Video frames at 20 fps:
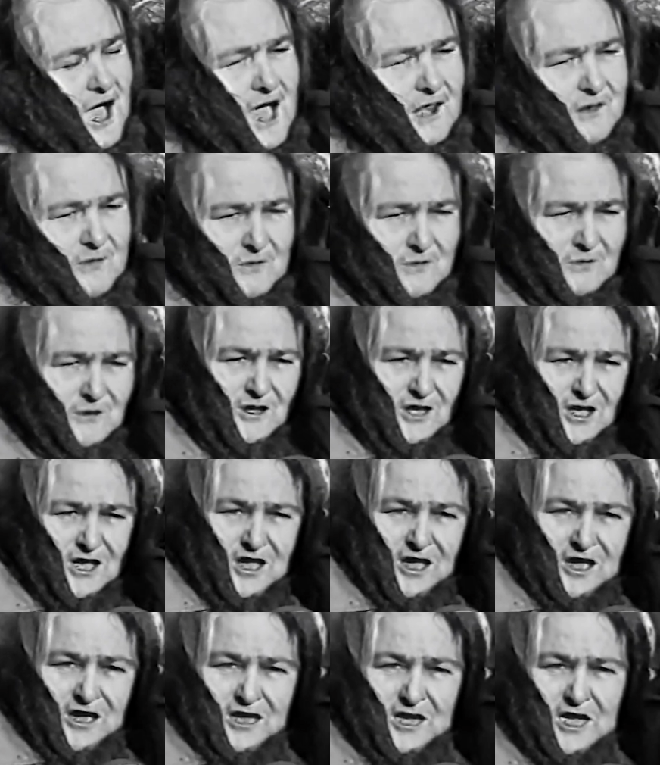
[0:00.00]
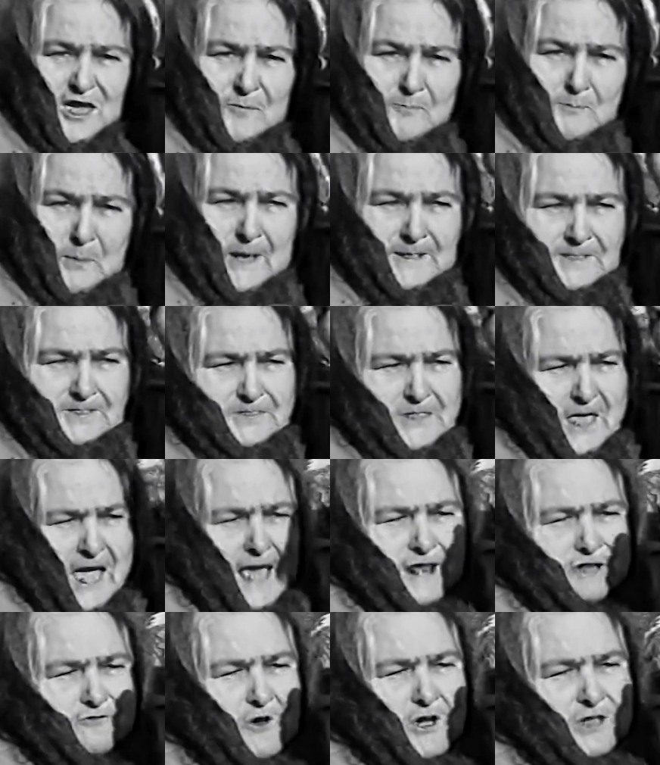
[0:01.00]
were very
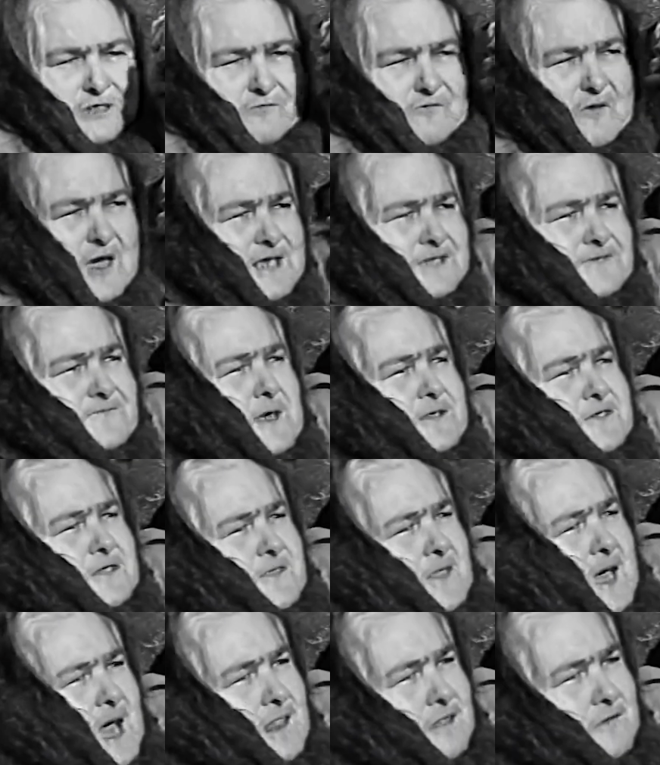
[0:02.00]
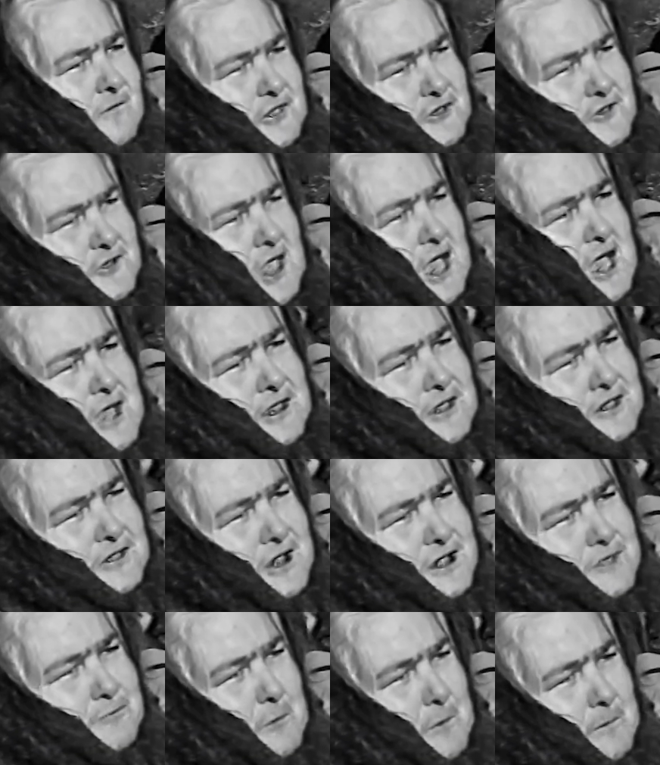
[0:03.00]
serious. Some were
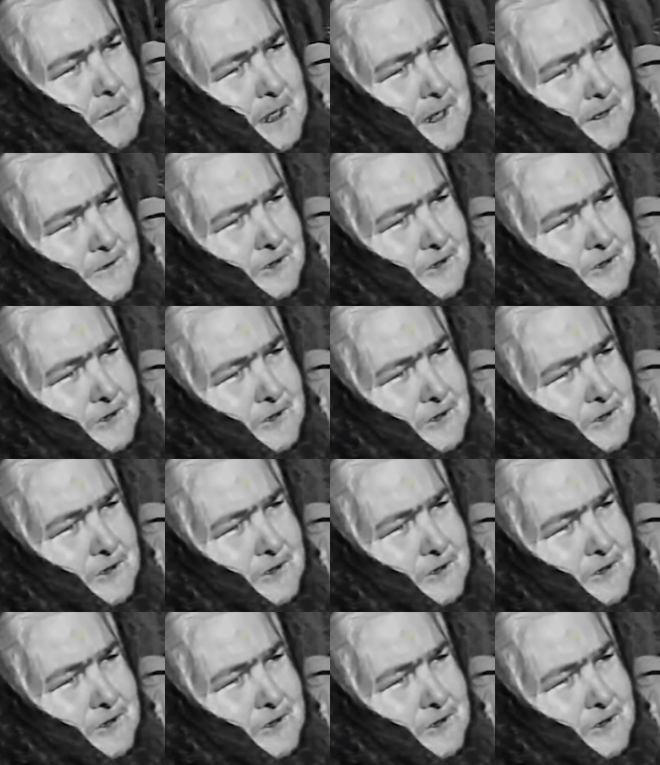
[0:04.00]
serious, but